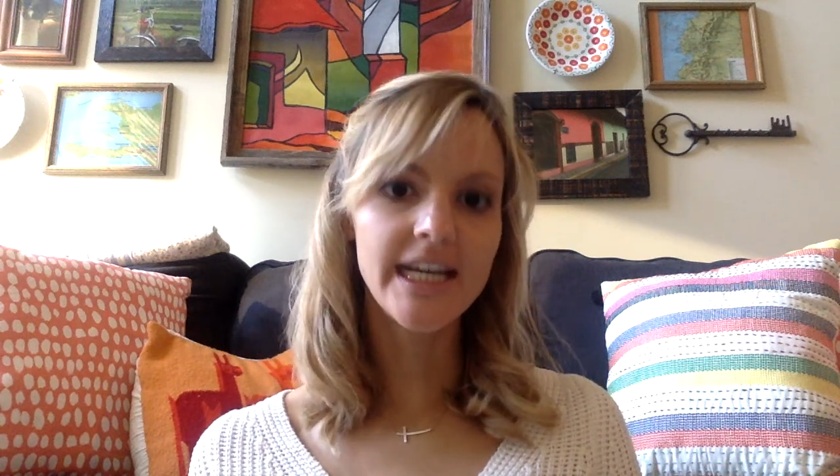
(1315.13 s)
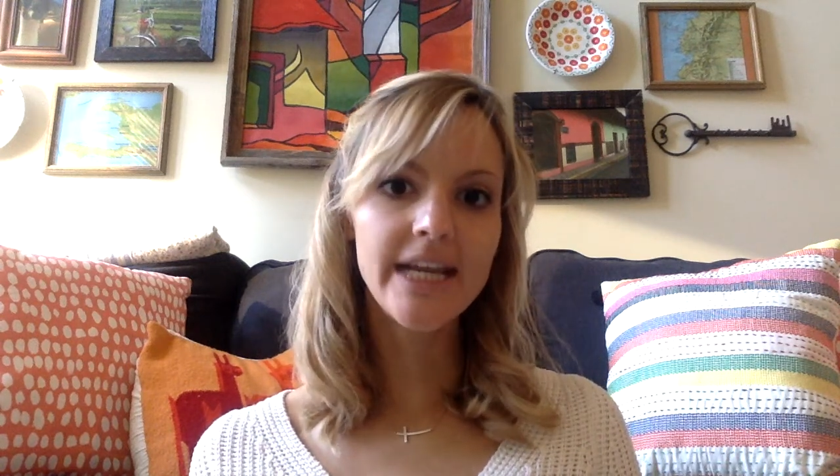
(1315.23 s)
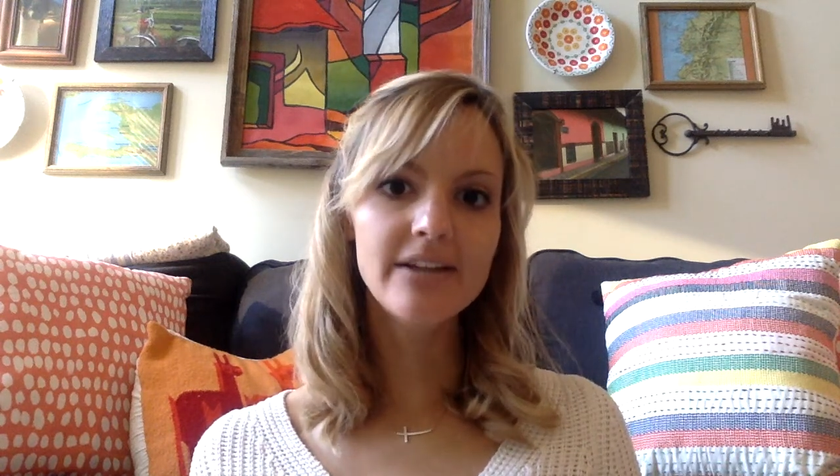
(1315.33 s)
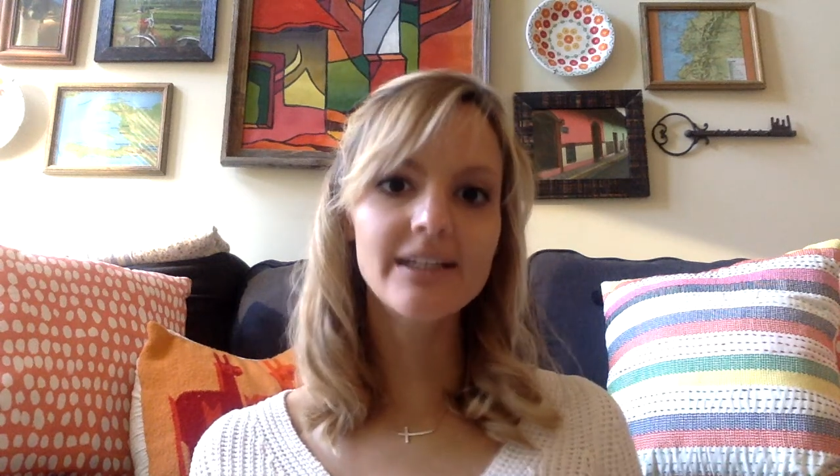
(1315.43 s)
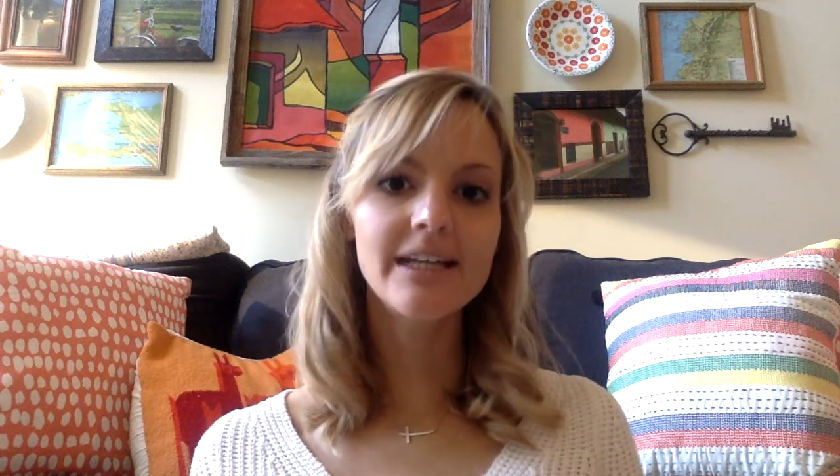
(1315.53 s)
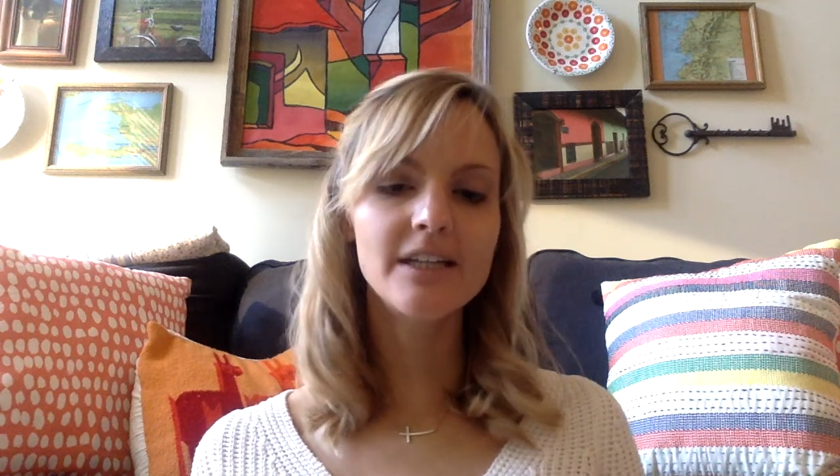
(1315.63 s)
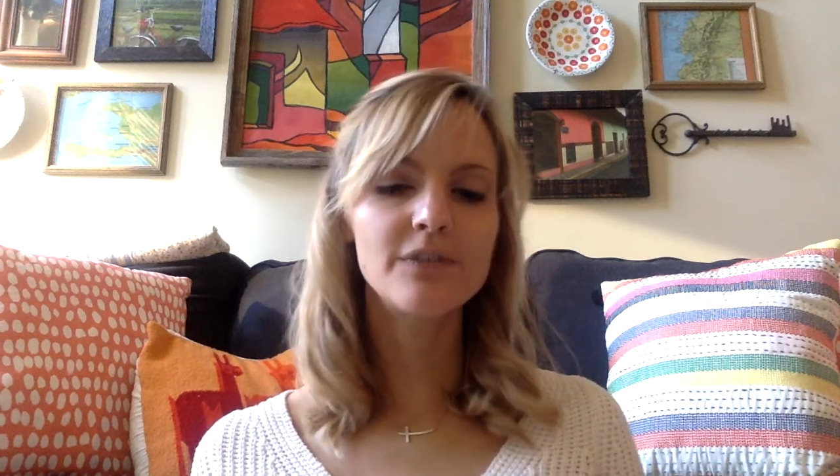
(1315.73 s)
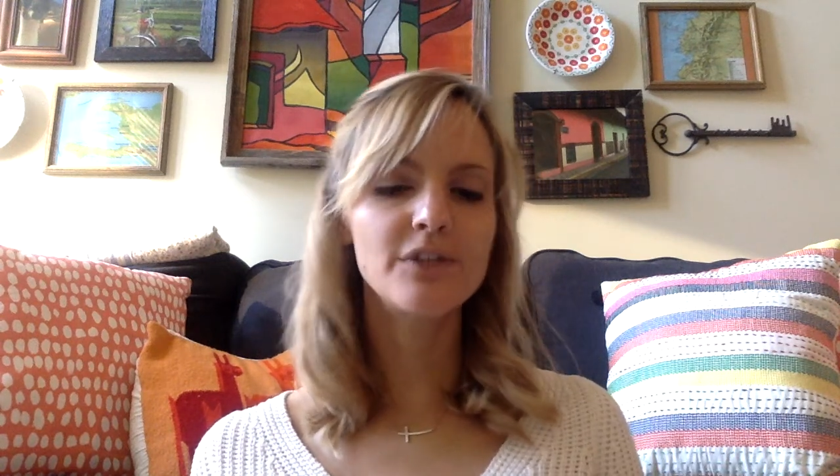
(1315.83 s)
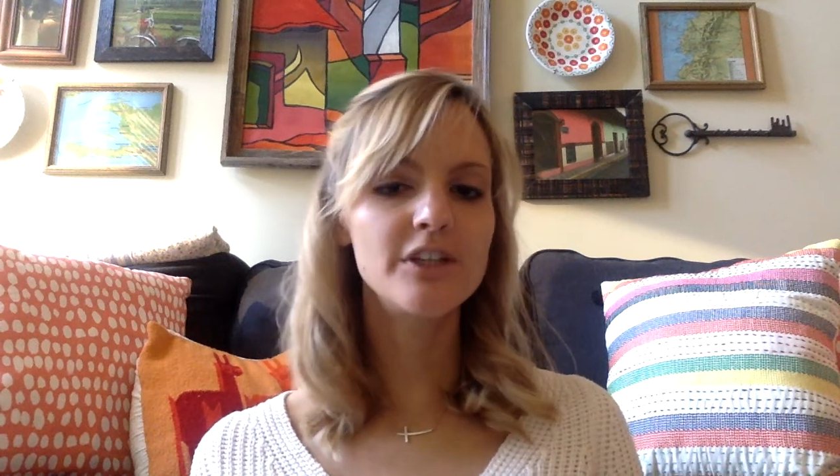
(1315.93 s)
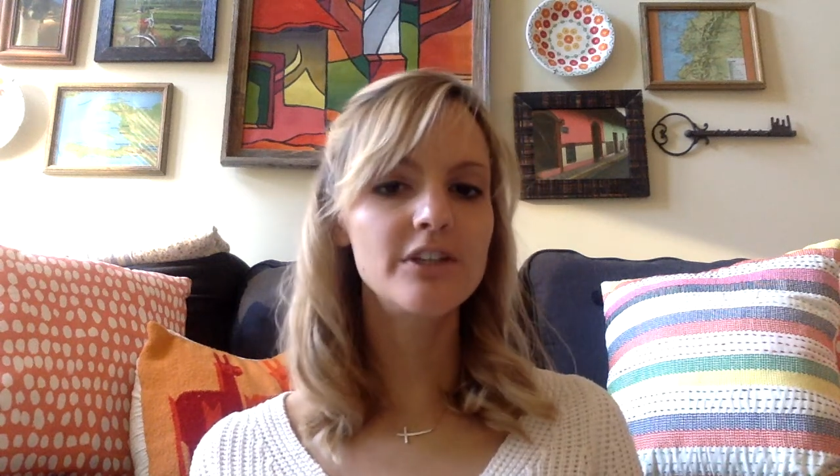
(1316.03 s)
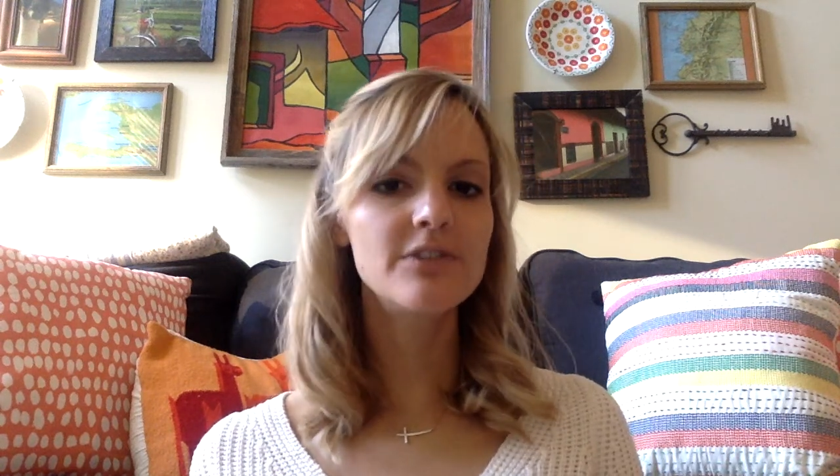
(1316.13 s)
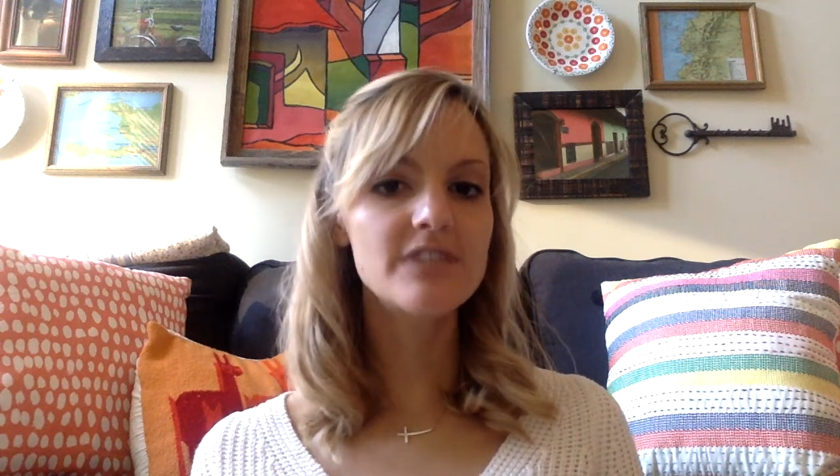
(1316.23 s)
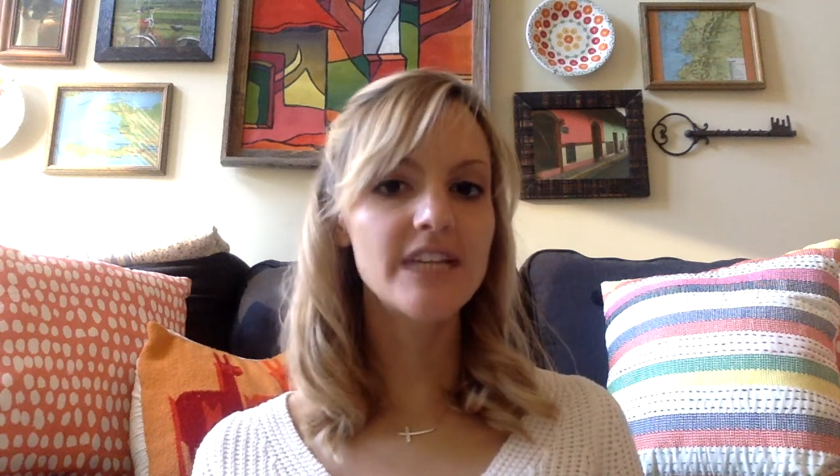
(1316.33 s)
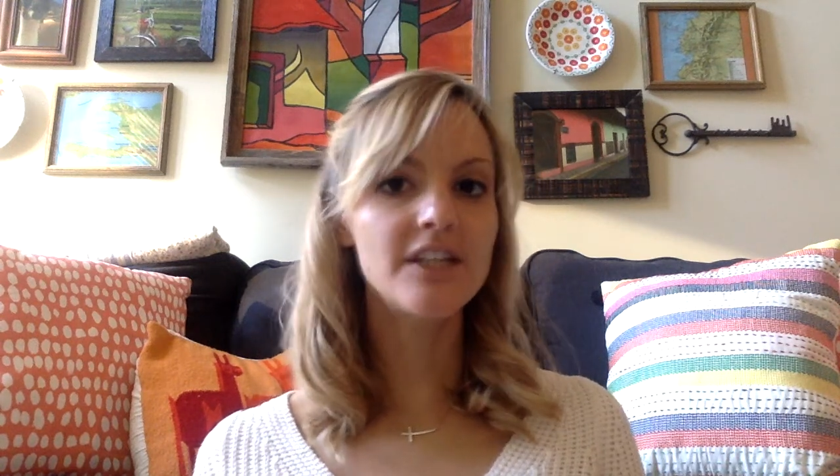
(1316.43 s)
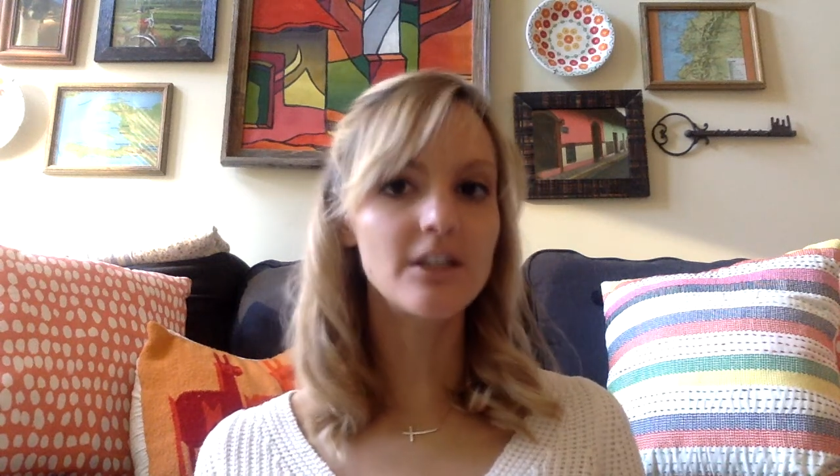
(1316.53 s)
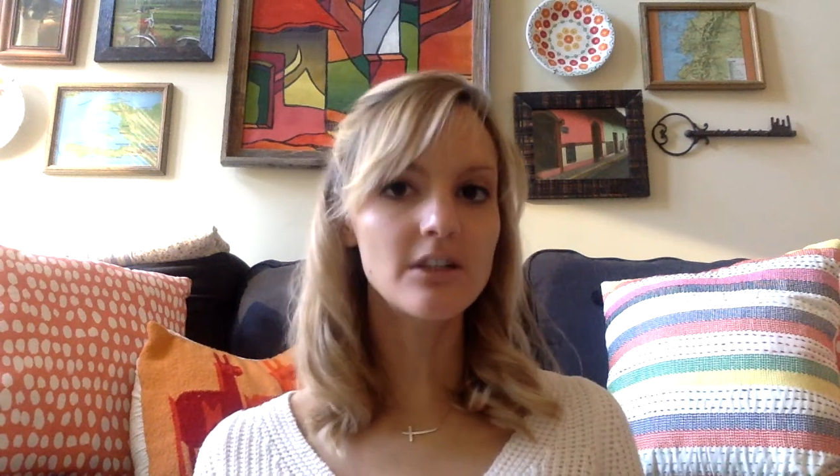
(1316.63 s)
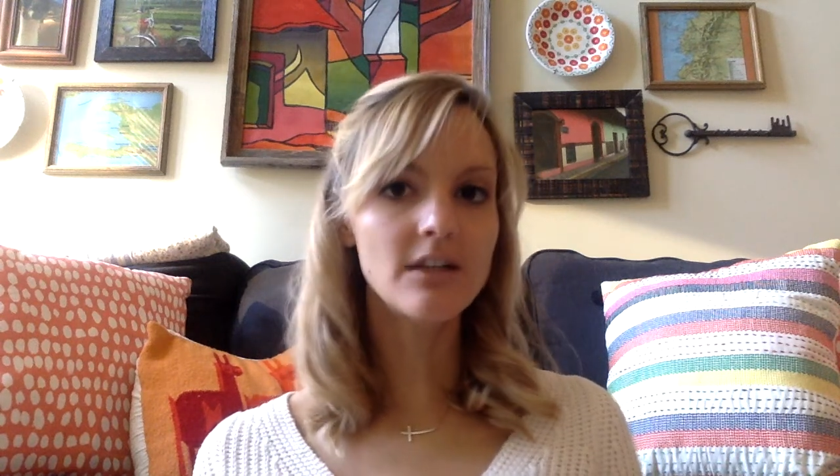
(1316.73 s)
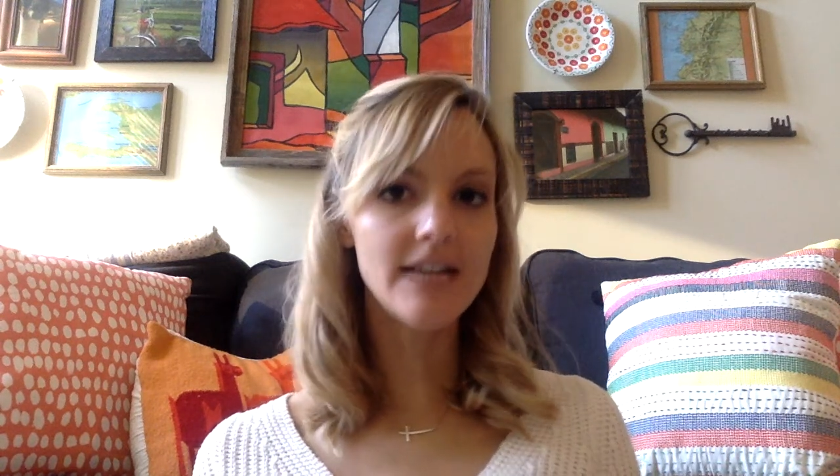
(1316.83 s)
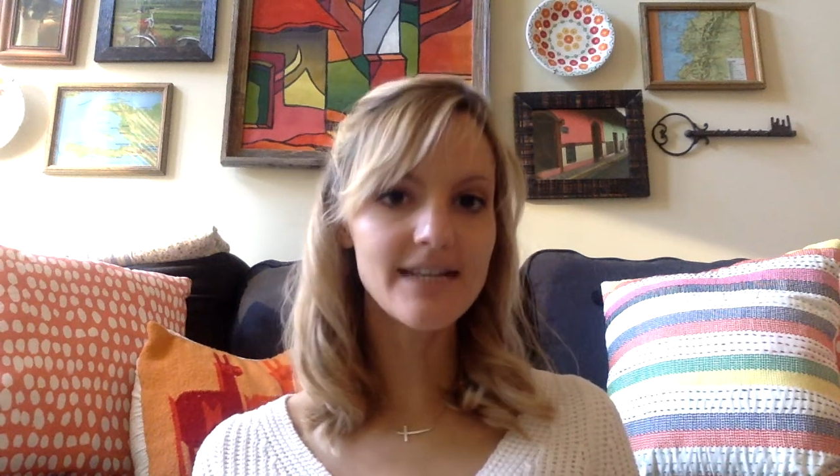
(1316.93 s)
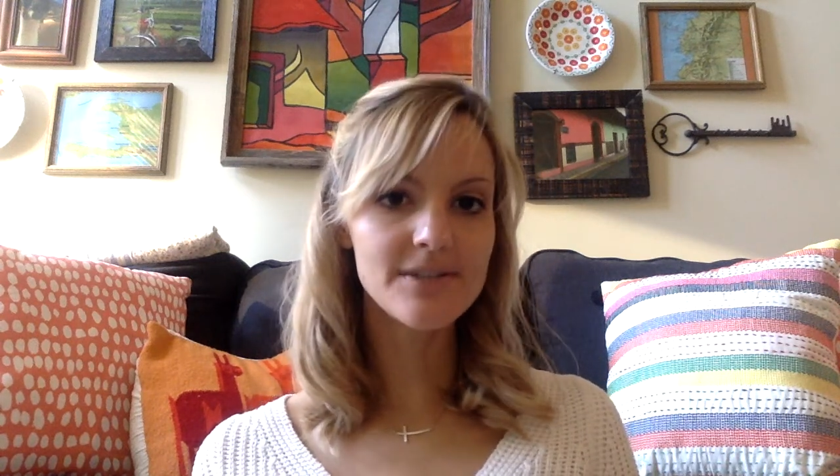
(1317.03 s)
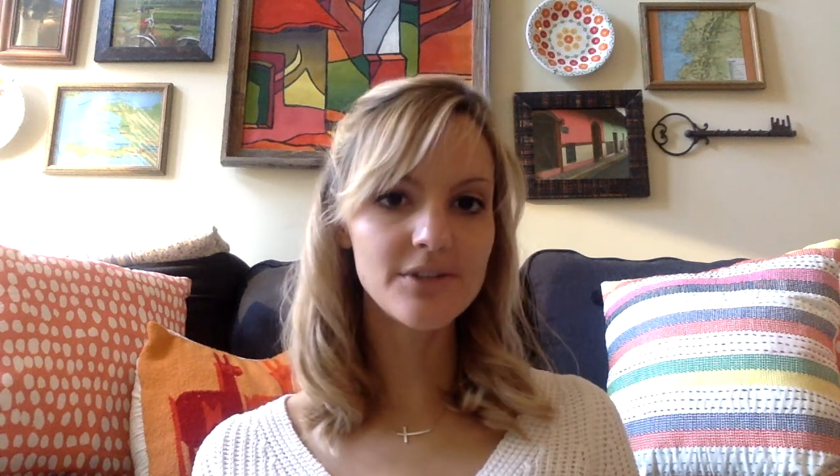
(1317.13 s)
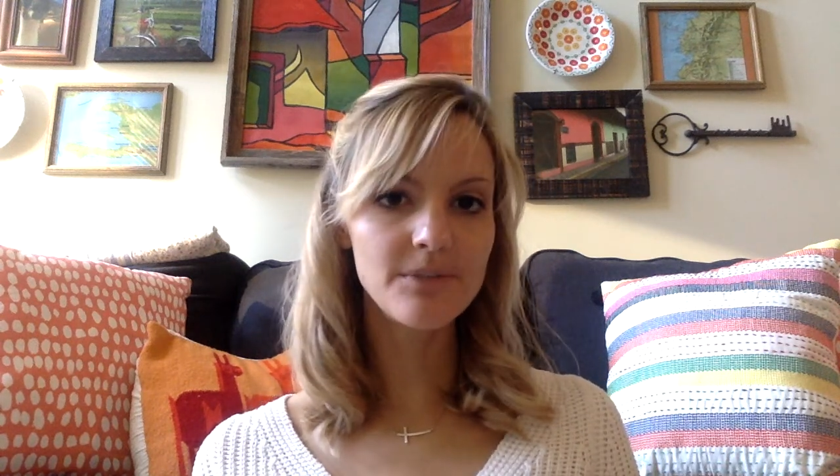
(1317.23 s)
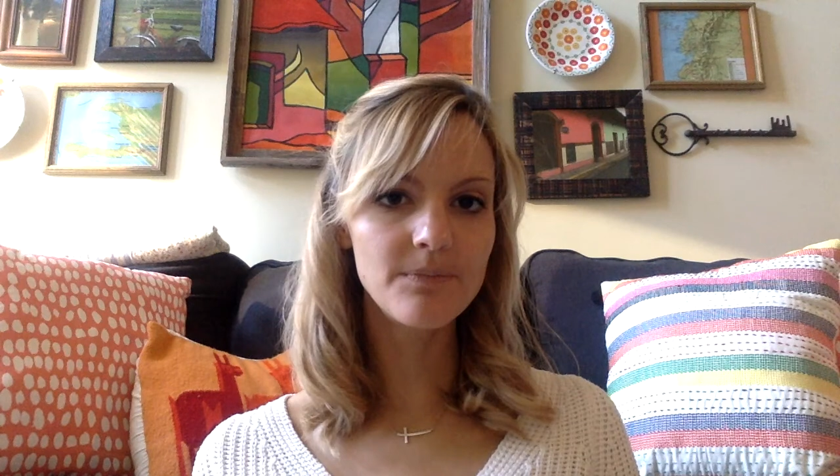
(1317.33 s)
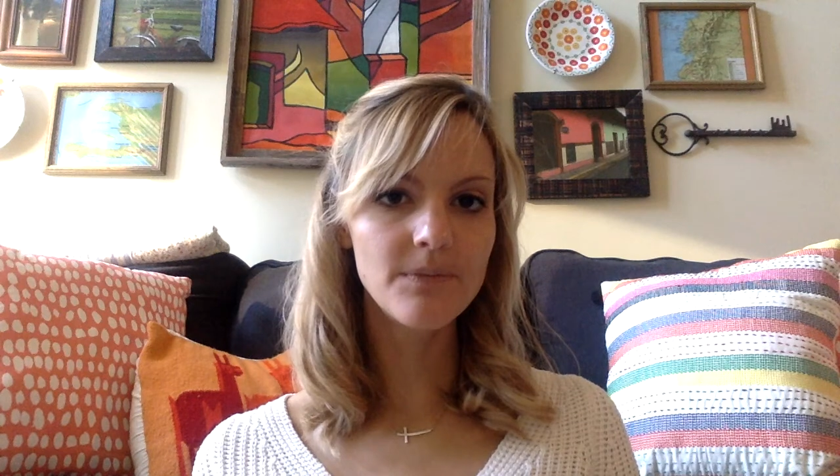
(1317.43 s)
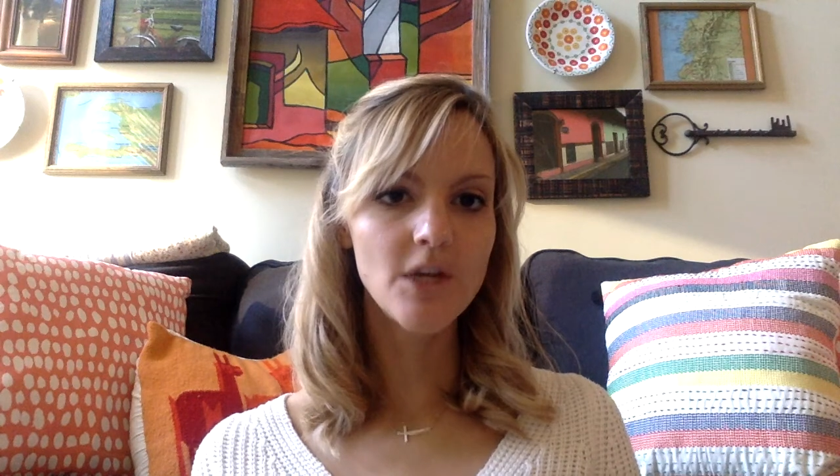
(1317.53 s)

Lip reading: either that you've used in your classroom